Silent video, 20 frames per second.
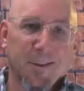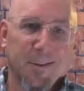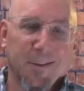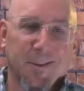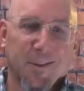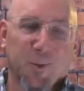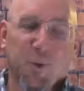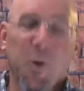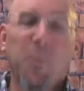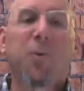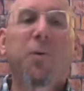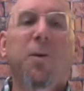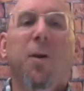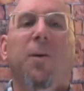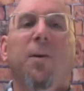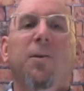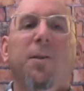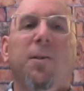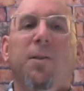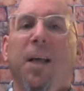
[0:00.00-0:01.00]
Scripture
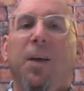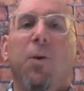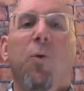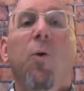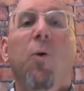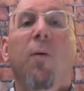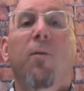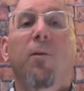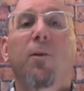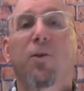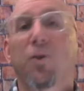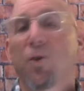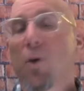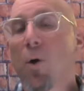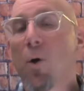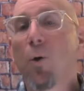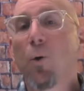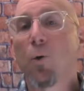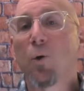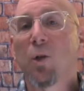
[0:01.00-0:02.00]
tells us that whoever
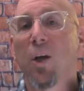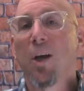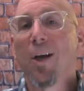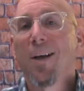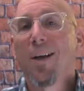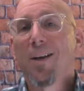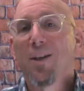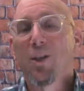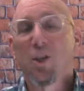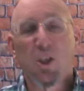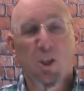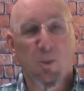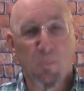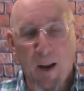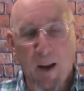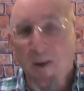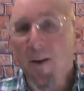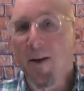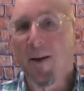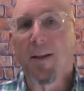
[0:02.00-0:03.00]
sows
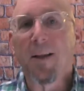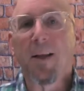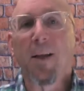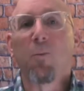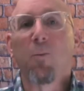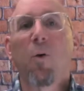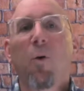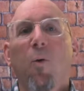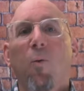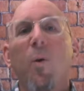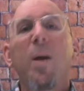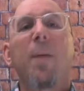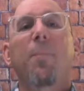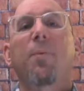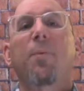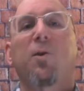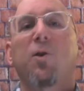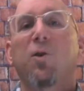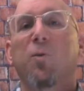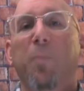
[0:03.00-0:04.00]
sparingly will
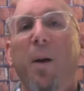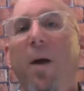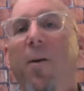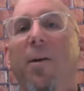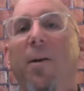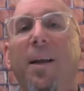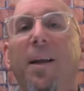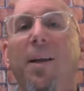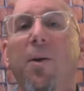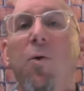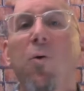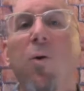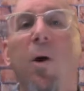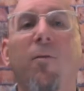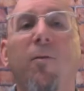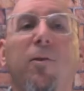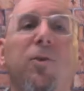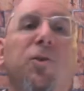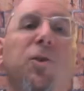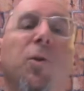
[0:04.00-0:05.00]
reap sparingly, and
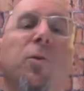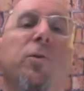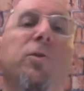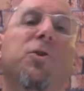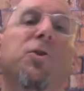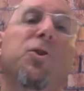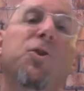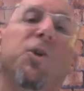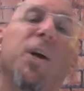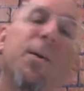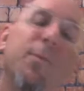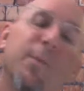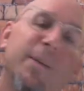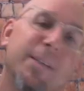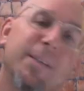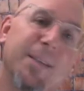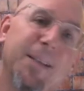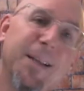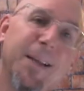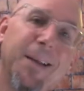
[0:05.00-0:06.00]
whoever sows
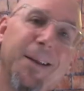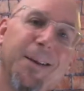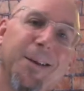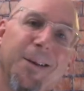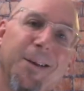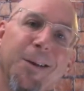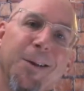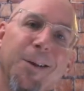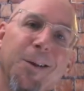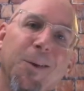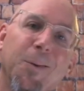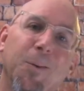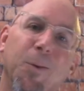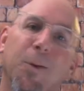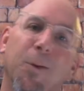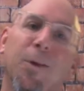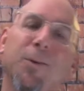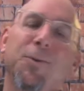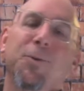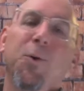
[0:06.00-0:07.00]
generously will
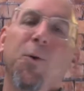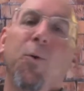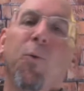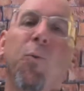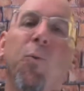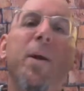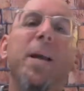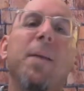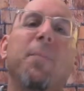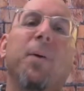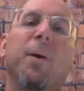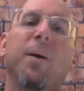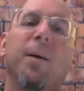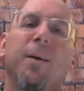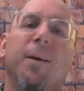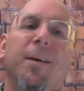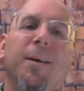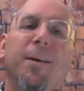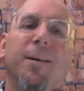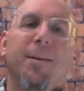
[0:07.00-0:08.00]
also reap
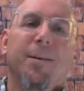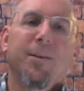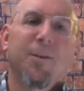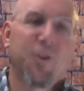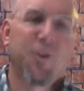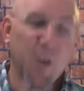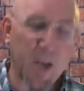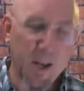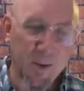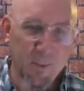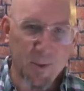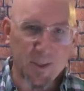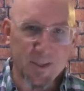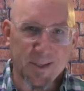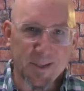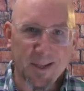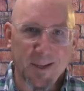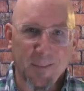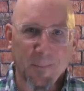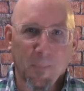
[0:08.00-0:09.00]

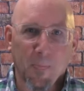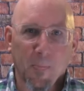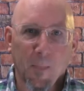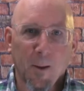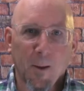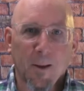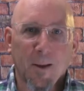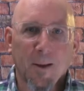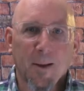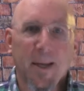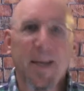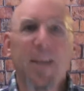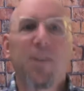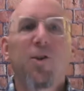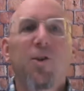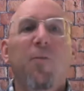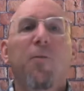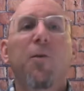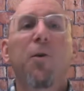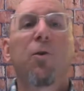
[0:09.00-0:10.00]
generously. Each
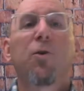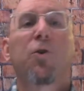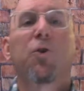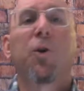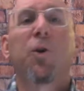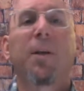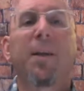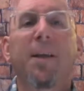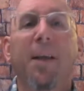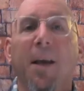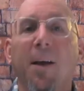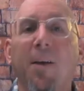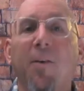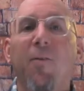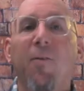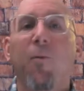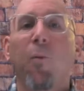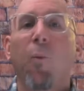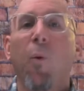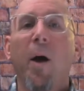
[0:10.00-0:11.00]
of you should
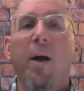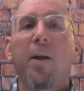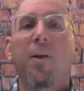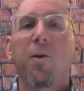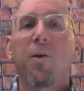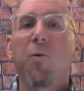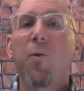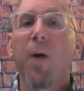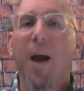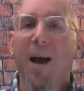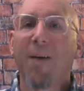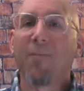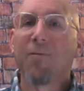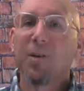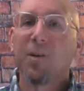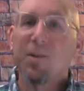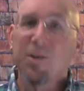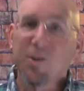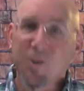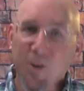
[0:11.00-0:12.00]
give what you have
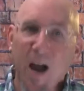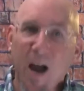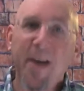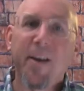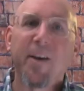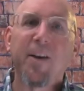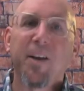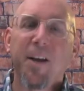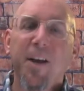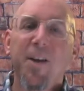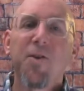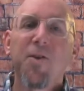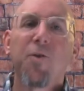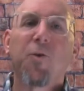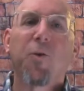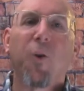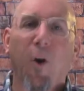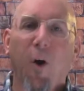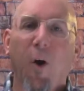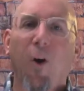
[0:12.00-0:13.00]
decided in your
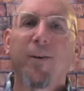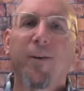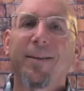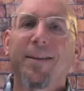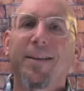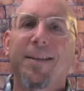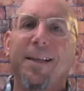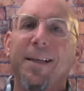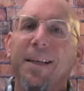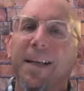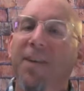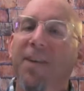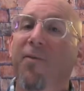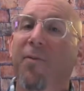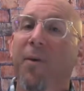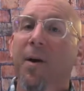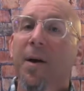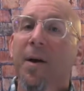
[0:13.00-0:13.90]
heart to give,